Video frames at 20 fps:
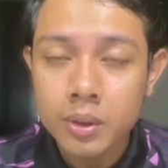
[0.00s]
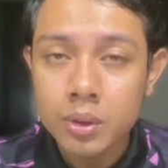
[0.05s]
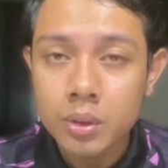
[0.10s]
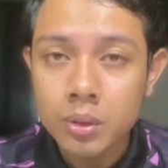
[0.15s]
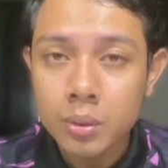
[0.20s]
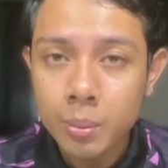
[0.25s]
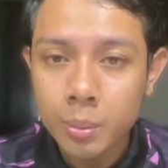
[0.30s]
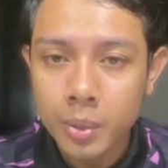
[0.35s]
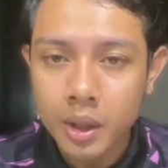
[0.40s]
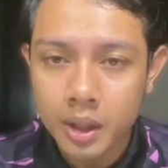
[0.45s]

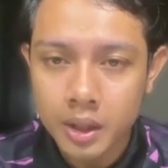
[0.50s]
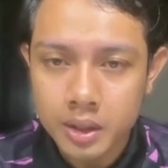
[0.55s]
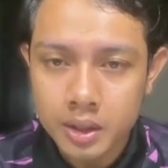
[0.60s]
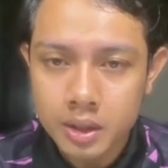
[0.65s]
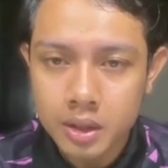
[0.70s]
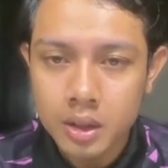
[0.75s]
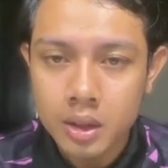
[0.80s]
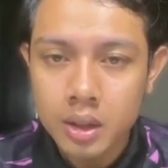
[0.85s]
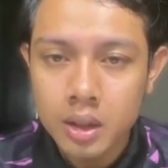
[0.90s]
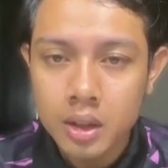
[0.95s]
two parts:
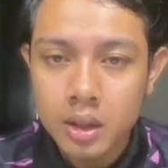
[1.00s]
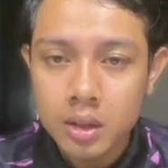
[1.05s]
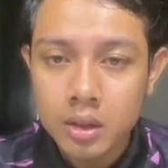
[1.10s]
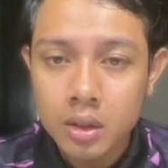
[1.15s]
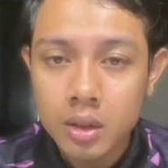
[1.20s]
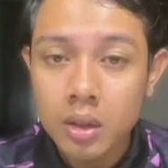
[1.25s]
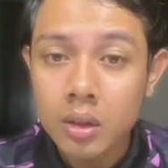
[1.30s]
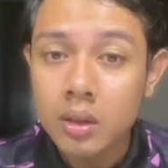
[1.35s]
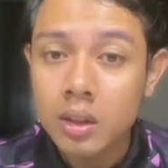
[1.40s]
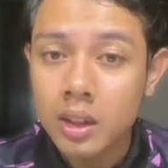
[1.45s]

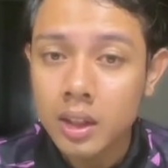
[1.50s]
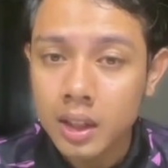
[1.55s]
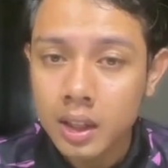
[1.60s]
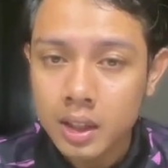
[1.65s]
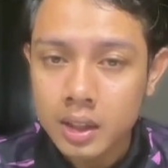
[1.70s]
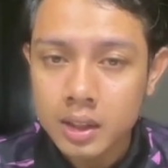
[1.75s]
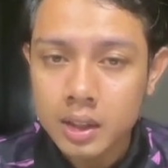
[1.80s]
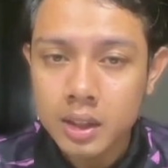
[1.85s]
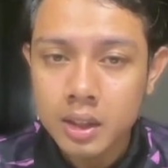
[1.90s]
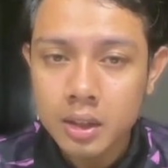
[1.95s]

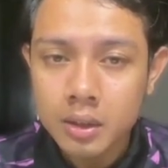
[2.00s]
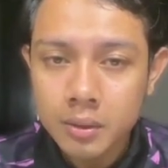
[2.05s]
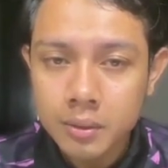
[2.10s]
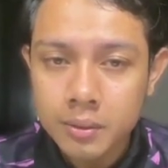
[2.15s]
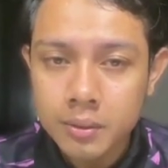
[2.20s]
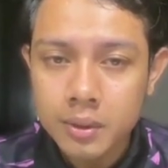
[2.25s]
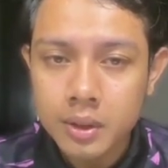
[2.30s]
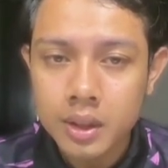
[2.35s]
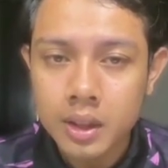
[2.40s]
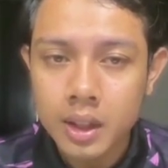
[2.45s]
cochlear nerve
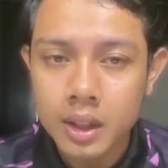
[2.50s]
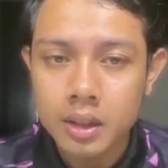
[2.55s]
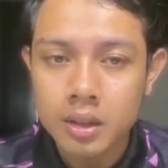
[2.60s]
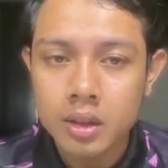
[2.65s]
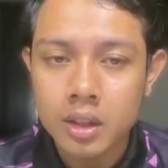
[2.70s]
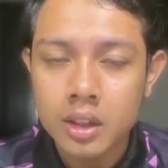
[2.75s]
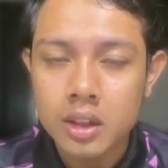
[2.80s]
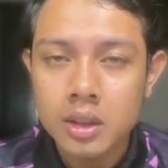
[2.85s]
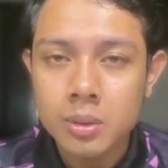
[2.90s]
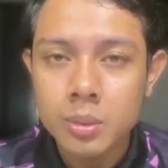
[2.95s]
that
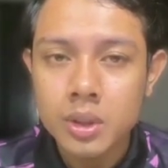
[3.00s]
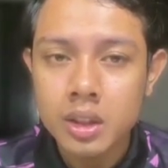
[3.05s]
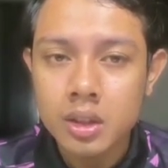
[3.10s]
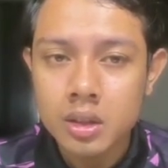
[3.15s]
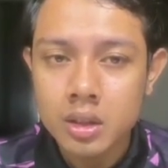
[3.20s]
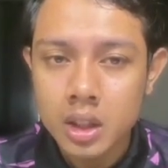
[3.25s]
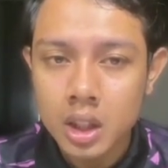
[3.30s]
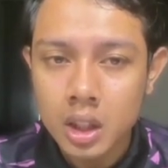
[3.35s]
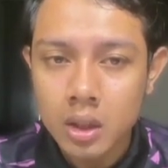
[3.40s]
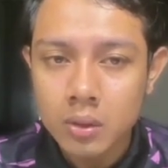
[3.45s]
transmits
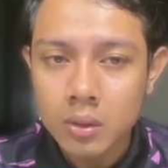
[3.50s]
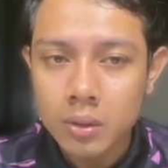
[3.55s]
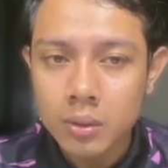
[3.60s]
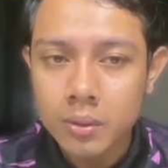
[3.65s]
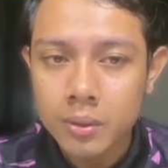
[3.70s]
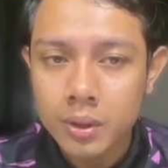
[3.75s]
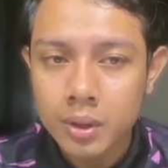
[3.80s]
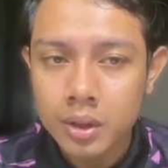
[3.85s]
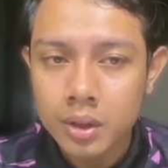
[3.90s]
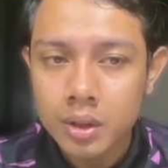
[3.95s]
sound
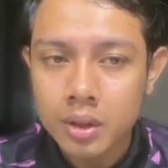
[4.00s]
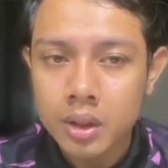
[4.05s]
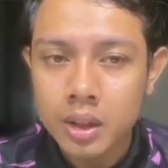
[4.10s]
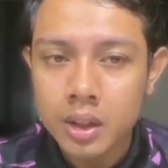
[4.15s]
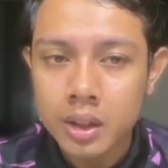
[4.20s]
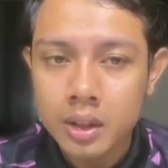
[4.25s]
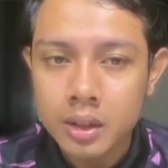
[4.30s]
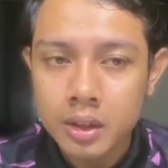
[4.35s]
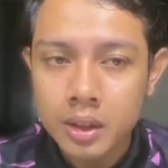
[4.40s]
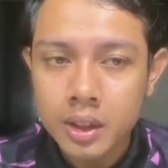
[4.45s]
for
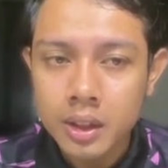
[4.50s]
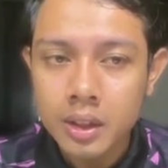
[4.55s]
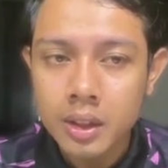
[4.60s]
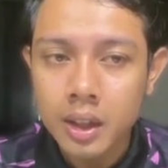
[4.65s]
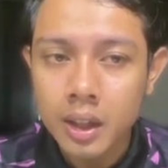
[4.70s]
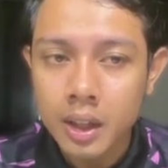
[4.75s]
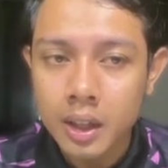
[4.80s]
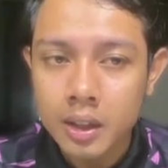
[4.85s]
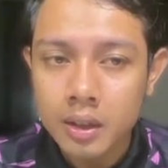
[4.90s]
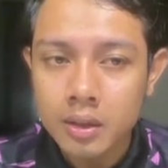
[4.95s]
hearing
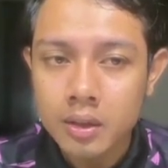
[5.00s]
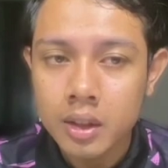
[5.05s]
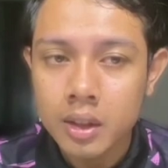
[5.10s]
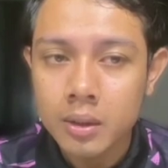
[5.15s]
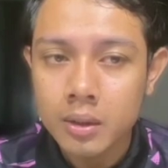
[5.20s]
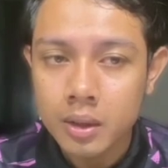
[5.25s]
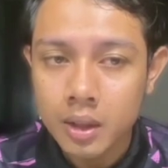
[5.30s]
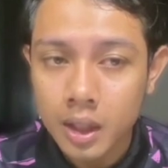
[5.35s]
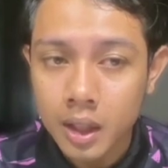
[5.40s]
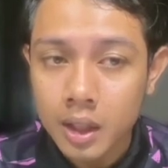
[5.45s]

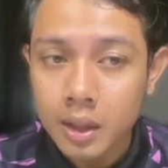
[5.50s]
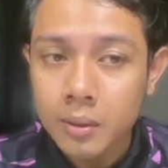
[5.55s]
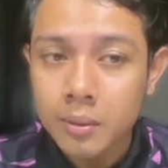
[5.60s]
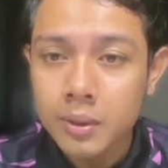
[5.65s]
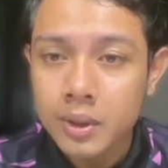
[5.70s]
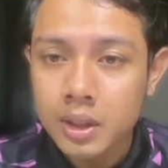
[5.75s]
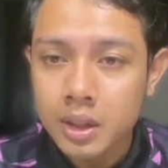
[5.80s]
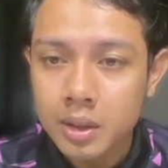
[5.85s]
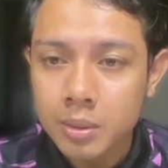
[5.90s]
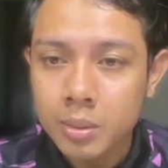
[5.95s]
and
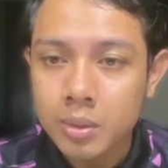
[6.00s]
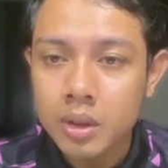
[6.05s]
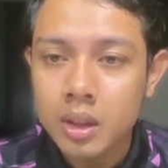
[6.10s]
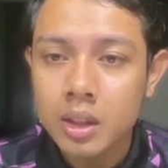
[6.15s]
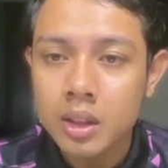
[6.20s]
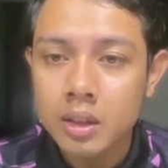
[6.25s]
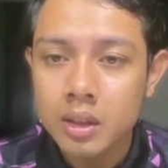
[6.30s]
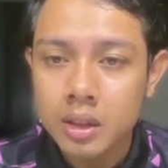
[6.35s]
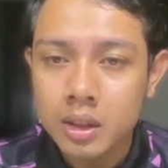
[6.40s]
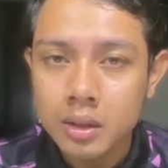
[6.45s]

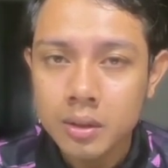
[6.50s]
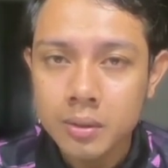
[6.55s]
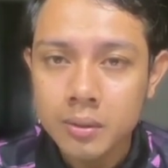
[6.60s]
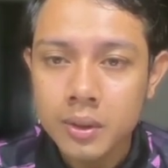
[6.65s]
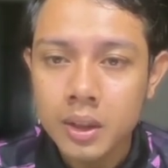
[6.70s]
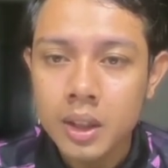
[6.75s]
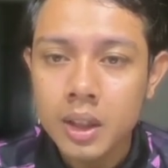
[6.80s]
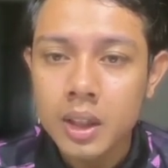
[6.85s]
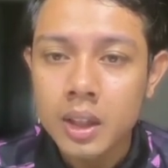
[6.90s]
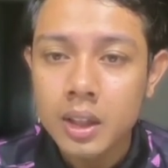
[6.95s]
vestibular nerve
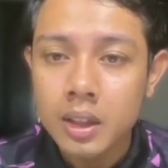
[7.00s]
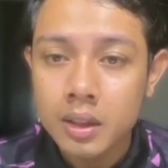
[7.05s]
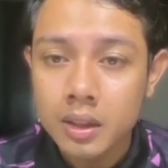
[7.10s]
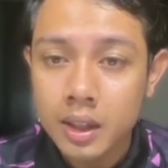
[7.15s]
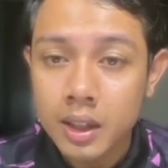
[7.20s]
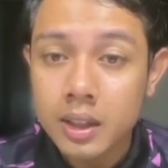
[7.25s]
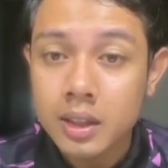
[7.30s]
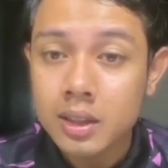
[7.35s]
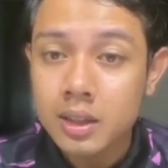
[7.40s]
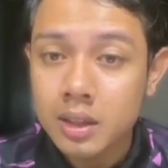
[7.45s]

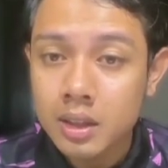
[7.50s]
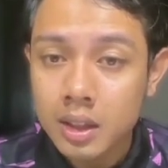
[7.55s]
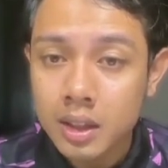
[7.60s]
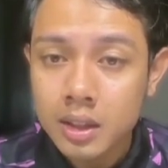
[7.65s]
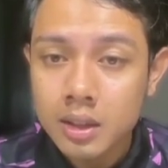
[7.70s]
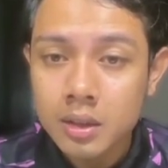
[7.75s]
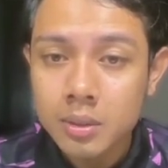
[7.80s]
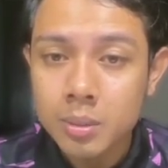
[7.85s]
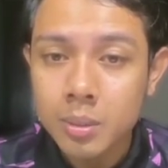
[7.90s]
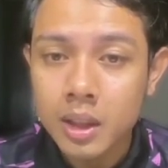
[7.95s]
that
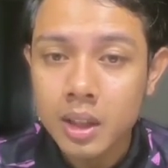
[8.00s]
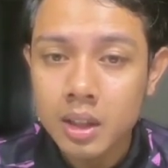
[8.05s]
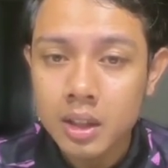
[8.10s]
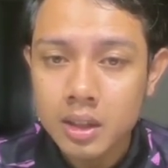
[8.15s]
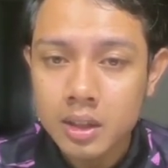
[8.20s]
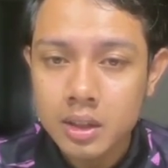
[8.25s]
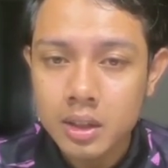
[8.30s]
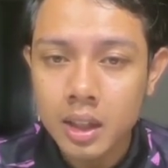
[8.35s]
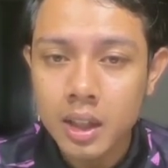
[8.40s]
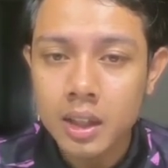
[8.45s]
sense
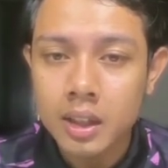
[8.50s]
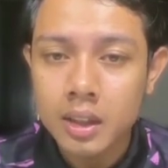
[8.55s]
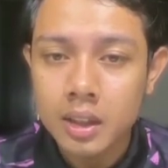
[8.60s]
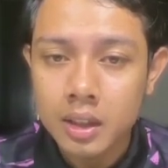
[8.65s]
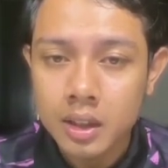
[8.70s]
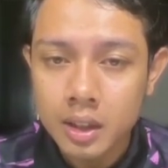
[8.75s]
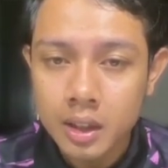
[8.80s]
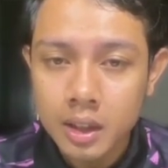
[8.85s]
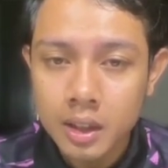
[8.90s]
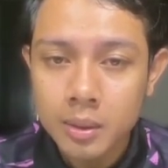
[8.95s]
balance and
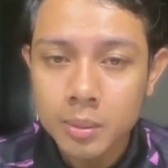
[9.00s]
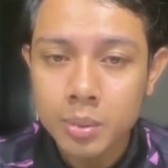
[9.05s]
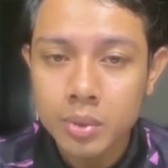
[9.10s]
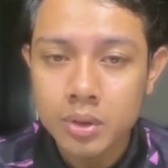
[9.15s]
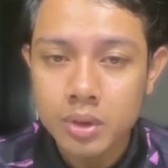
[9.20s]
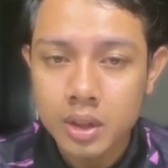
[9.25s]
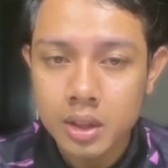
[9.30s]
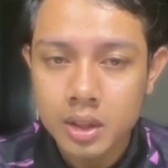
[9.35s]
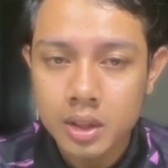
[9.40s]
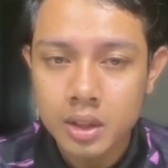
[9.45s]
head
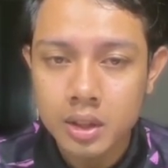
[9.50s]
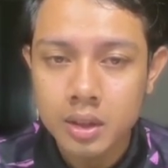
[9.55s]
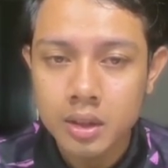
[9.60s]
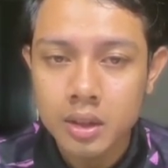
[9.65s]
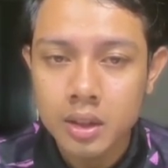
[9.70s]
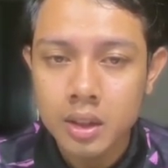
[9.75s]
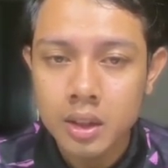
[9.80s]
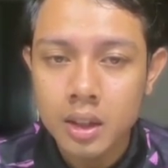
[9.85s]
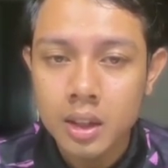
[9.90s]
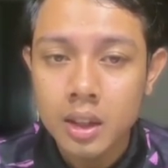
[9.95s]
position.
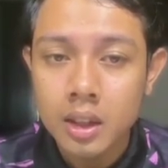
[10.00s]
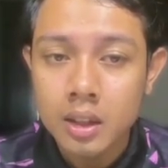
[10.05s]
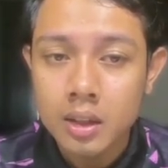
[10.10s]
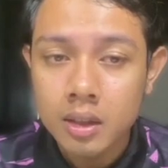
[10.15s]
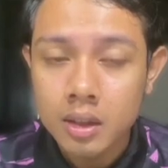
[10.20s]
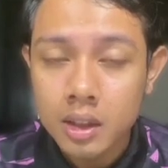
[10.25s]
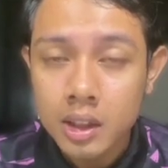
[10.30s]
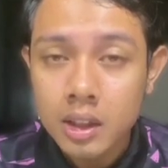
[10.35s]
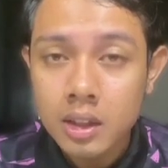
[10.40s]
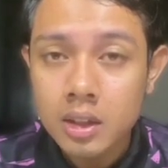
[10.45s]

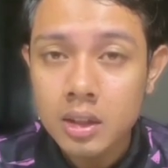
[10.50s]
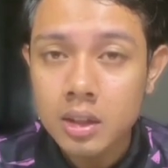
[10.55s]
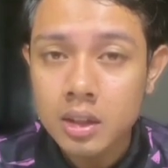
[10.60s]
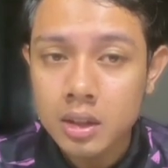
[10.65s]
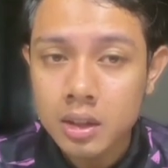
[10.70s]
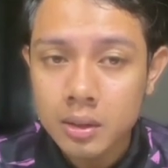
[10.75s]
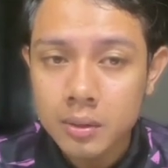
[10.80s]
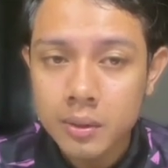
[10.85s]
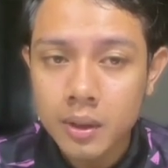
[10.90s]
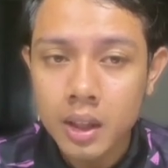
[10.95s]
These
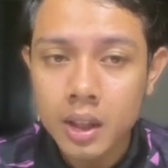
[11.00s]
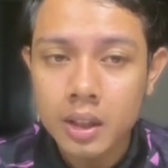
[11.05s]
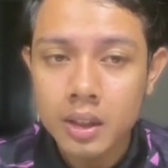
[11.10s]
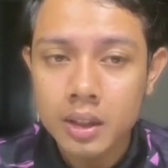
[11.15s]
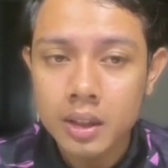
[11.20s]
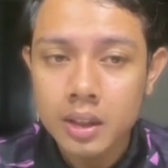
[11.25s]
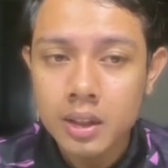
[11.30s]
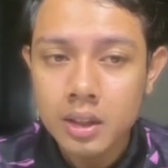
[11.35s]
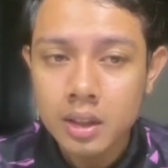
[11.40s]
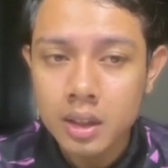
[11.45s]
nerves are
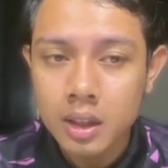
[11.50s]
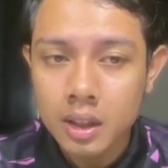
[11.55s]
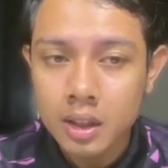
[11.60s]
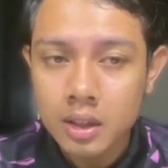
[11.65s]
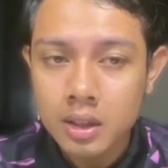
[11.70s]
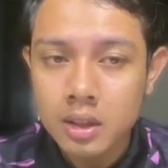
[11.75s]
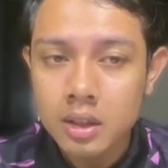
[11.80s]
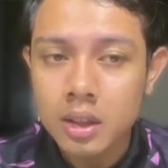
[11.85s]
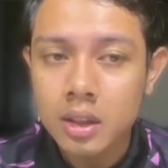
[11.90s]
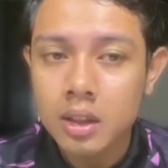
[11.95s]

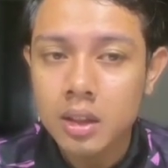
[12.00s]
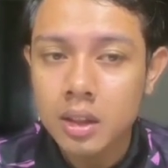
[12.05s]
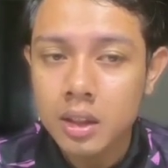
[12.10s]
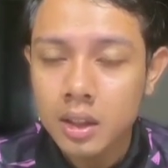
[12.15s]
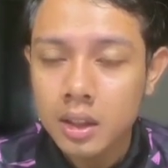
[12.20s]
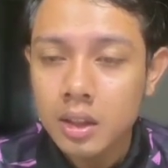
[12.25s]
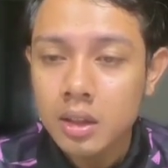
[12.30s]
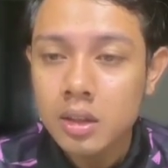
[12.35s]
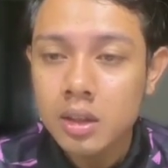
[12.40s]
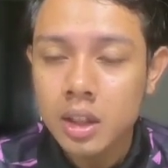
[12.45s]
discussed
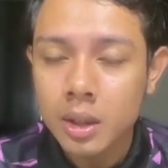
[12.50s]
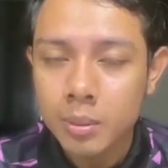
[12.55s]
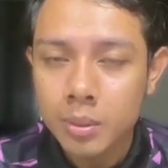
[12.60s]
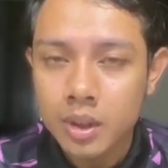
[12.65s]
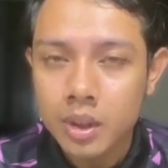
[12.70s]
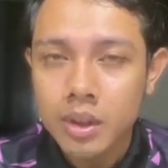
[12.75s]
in chapter